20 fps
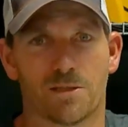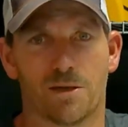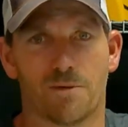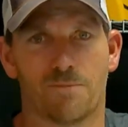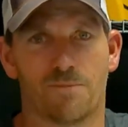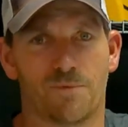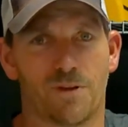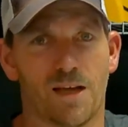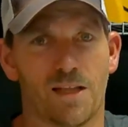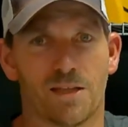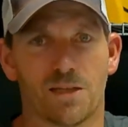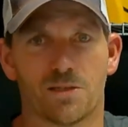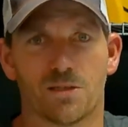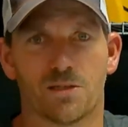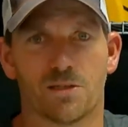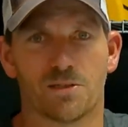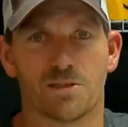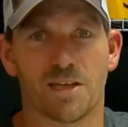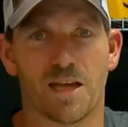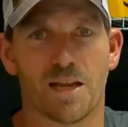I fly these
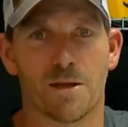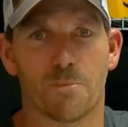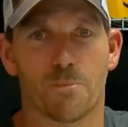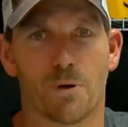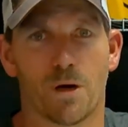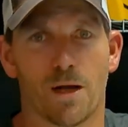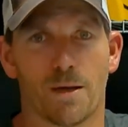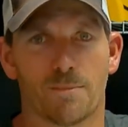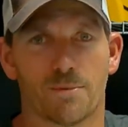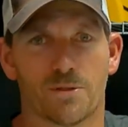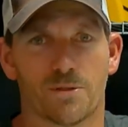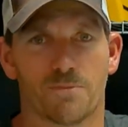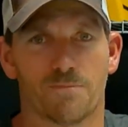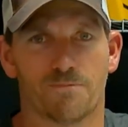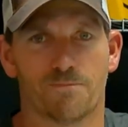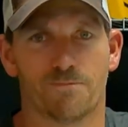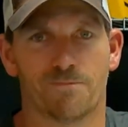little tiny props